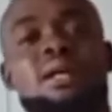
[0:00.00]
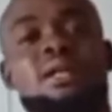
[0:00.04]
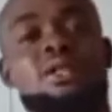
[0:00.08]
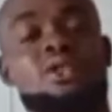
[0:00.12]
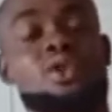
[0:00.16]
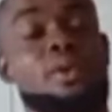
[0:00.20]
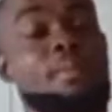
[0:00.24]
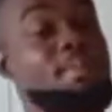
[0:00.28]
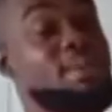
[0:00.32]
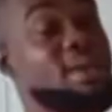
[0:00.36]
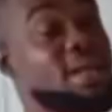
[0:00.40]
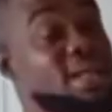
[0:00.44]

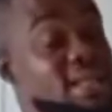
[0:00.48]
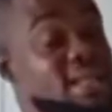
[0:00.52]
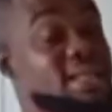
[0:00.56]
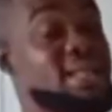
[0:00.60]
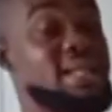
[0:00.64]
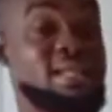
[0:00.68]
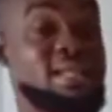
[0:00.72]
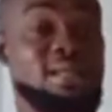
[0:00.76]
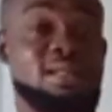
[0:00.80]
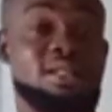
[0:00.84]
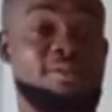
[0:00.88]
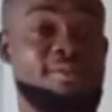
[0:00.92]
So
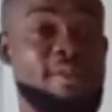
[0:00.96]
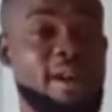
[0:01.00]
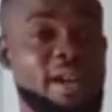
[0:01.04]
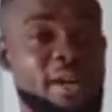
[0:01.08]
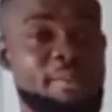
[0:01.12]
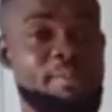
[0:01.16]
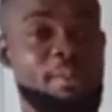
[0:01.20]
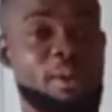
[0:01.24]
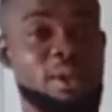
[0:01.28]
please, it is very